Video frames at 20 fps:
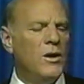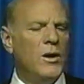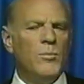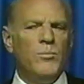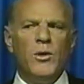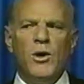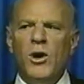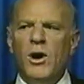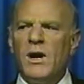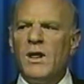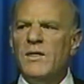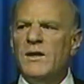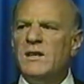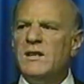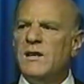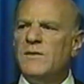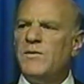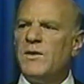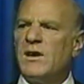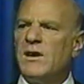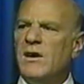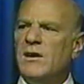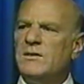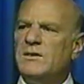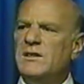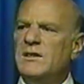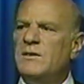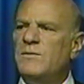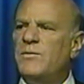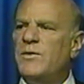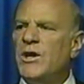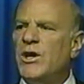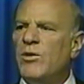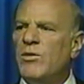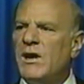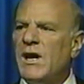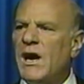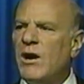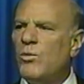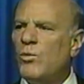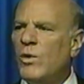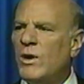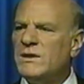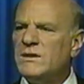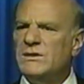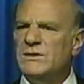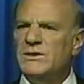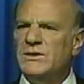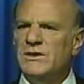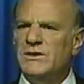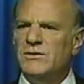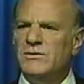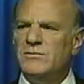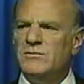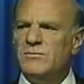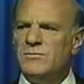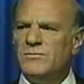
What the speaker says: Part of the difficulty in figuring out what to do